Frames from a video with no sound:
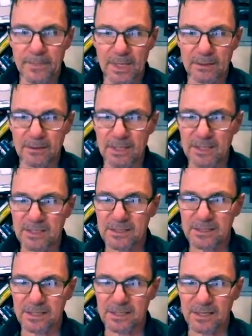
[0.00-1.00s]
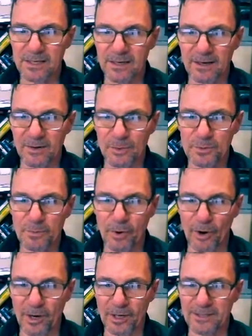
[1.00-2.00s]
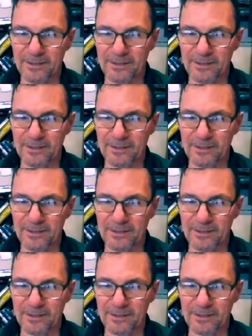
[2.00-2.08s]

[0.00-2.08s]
this was parked